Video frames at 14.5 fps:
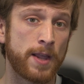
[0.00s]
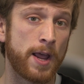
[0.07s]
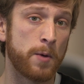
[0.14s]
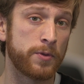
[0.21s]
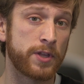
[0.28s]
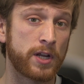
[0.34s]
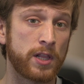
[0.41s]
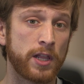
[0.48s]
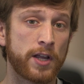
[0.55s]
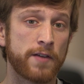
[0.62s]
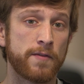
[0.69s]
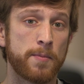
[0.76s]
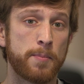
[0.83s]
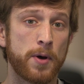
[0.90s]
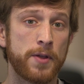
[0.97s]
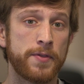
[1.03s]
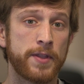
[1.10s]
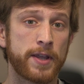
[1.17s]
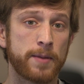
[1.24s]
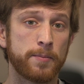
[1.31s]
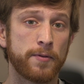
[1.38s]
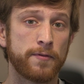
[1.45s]
And with a click of a button,
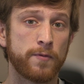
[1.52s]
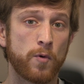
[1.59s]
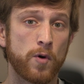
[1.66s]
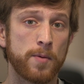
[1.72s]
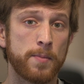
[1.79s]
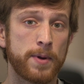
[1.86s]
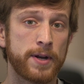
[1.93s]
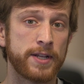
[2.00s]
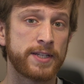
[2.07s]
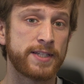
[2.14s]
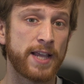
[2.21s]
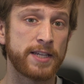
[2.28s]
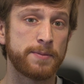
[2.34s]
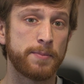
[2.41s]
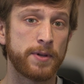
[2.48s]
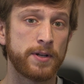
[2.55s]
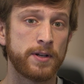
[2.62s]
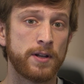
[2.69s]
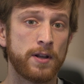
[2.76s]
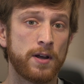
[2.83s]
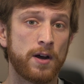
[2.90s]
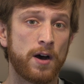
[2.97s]
they can perform an assessment
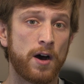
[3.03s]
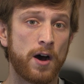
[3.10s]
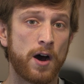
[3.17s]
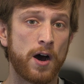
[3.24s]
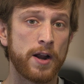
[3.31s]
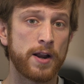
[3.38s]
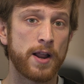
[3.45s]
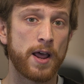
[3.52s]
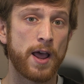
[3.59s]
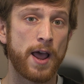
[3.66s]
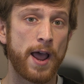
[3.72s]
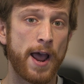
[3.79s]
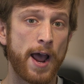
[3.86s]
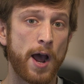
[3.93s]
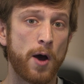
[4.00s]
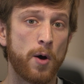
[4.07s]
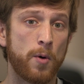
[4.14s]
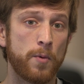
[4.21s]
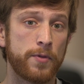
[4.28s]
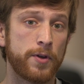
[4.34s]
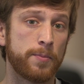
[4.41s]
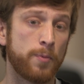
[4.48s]
on
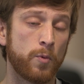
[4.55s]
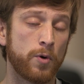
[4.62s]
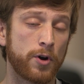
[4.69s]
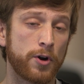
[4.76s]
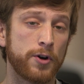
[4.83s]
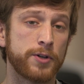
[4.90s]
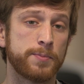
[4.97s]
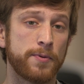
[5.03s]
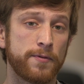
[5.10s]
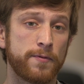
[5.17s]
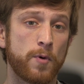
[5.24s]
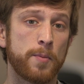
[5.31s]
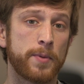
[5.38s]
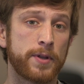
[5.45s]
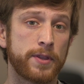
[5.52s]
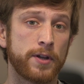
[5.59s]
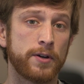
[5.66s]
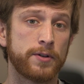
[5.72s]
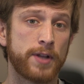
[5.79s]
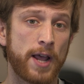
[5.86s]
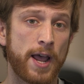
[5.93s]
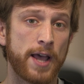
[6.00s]
how the worker is performing
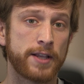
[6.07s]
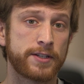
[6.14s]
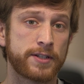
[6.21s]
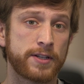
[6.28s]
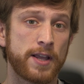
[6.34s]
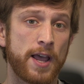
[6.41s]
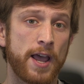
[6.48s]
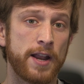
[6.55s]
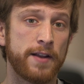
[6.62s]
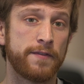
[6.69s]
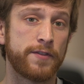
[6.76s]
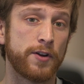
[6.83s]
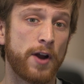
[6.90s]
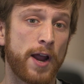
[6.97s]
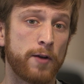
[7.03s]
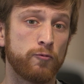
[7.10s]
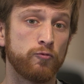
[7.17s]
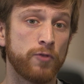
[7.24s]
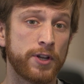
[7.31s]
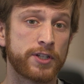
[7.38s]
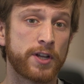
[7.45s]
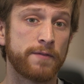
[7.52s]
their tasks and if they're at
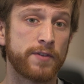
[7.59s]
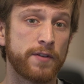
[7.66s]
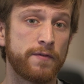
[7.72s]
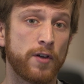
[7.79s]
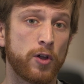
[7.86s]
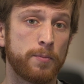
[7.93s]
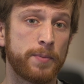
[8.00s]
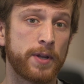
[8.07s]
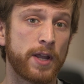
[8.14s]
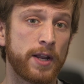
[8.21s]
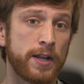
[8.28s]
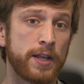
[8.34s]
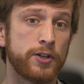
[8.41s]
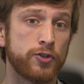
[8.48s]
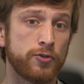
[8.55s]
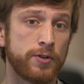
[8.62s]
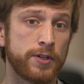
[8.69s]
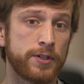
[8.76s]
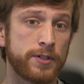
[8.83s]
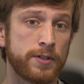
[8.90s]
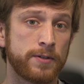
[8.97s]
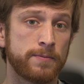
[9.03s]
risk of developing any
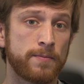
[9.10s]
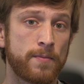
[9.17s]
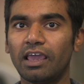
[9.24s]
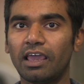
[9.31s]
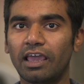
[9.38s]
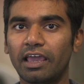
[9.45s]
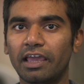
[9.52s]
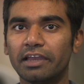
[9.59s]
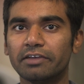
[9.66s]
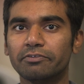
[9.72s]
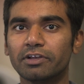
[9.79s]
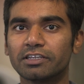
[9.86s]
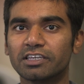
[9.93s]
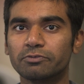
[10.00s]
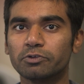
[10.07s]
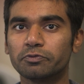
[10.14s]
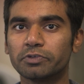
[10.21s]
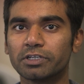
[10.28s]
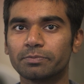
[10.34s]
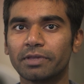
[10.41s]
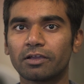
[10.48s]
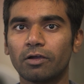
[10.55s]
injuries. And we'll give you
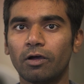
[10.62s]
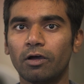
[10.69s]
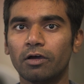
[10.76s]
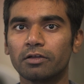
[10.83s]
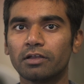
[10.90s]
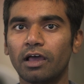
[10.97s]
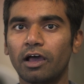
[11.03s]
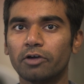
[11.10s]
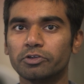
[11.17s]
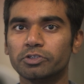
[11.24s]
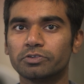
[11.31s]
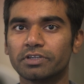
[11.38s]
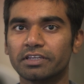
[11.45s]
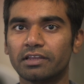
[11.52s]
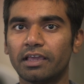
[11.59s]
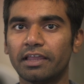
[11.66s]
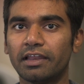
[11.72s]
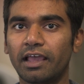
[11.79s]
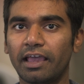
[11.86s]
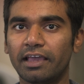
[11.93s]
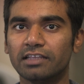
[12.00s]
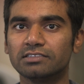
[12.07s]
feedback on how you can
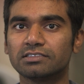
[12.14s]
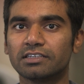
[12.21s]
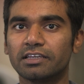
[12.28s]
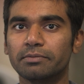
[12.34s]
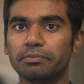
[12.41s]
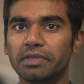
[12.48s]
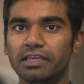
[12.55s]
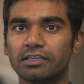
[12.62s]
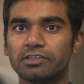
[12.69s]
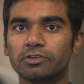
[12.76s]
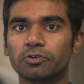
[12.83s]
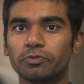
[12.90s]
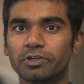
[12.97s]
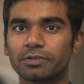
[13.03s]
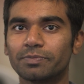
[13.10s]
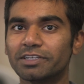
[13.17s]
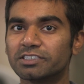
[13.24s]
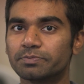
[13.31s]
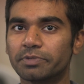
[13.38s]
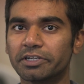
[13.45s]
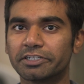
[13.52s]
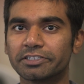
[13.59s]
enhance and make your workplace
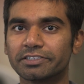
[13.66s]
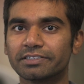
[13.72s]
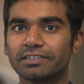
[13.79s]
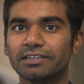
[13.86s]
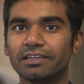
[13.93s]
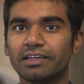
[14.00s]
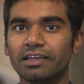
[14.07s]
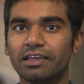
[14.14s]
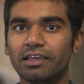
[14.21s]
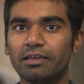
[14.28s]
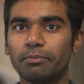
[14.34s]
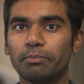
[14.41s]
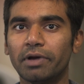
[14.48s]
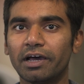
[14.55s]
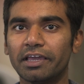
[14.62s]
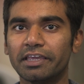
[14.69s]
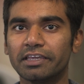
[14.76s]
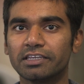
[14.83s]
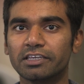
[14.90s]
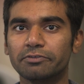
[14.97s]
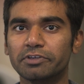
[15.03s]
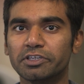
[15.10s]
better by
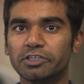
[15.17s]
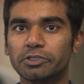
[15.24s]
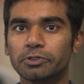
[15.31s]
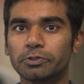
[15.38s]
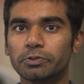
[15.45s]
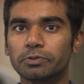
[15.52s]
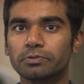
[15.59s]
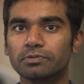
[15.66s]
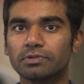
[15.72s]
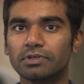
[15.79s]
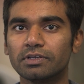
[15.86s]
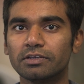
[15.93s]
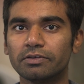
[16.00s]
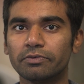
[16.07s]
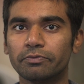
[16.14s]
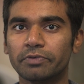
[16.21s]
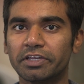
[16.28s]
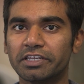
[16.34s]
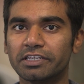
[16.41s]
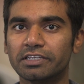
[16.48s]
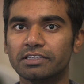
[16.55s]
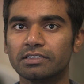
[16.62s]
giving you
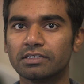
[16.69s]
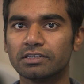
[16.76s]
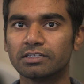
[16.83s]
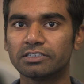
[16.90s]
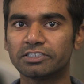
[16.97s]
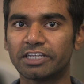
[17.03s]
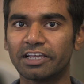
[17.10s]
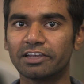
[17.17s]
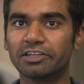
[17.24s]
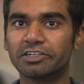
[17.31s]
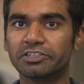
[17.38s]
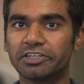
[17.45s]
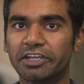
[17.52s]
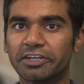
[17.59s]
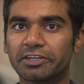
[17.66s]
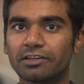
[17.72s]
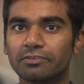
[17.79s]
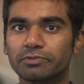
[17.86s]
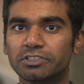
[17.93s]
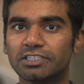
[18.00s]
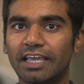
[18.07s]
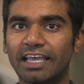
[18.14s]
very tailored data
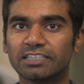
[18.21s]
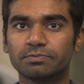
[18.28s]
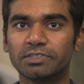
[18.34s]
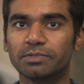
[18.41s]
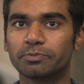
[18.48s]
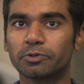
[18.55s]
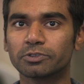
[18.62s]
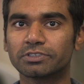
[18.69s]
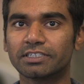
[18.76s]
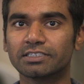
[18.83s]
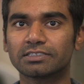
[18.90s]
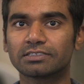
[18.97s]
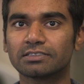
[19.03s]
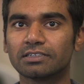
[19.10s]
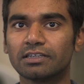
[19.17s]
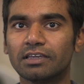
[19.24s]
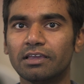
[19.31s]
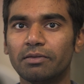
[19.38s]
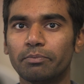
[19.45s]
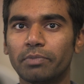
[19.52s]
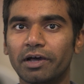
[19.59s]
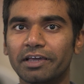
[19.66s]
which has been processed
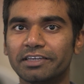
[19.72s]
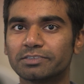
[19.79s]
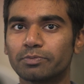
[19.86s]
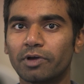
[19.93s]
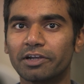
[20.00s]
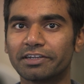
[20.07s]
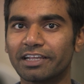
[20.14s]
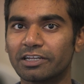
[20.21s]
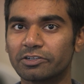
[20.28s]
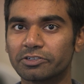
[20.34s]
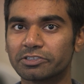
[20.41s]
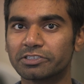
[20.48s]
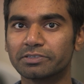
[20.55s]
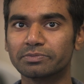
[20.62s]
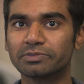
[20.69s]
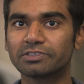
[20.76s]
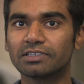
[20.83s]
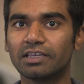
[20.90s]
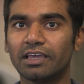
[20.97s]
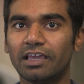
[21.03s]
by smart algorithms